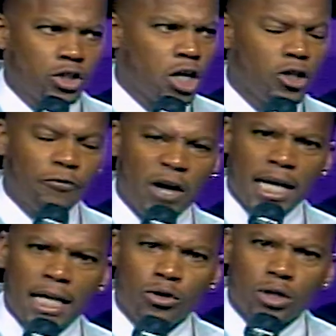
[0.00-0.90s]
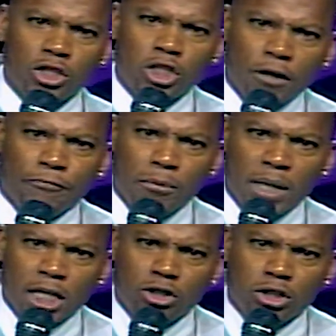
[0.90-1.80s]
church fan ain't doing shit for
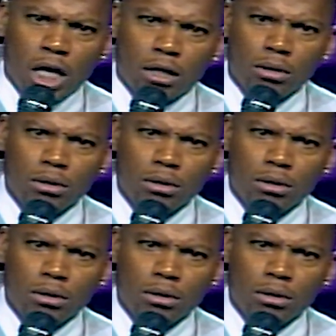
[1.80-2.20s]
me. Shit.